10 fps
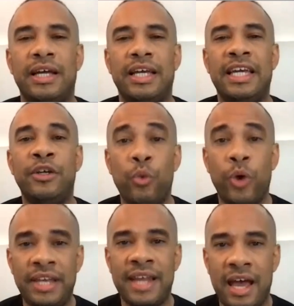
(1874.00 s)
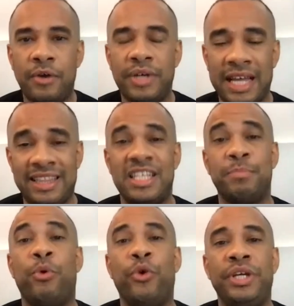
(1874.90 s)
in a way now, at this
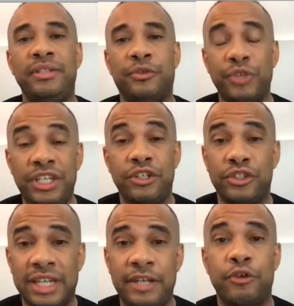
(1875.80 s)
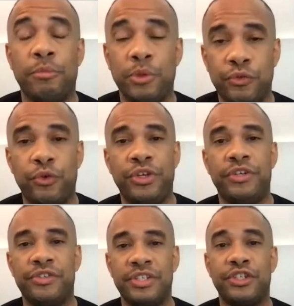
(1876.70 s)
point, 3 years later, almost 4
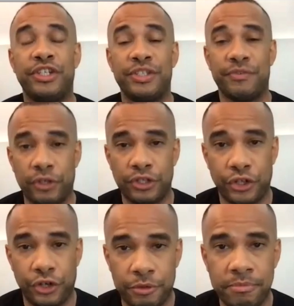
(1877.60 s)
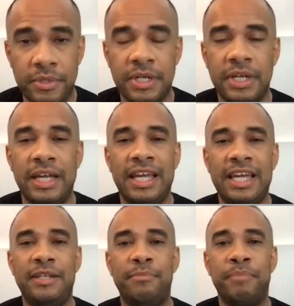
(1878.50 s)
years into his first term,
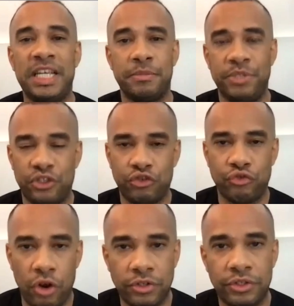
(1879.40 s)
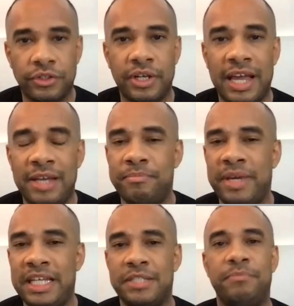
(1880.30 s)
it makes me stronger and
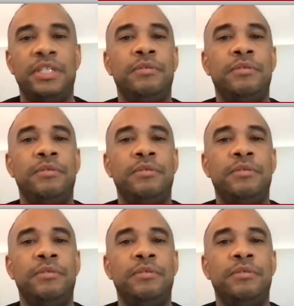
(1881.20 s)
makes me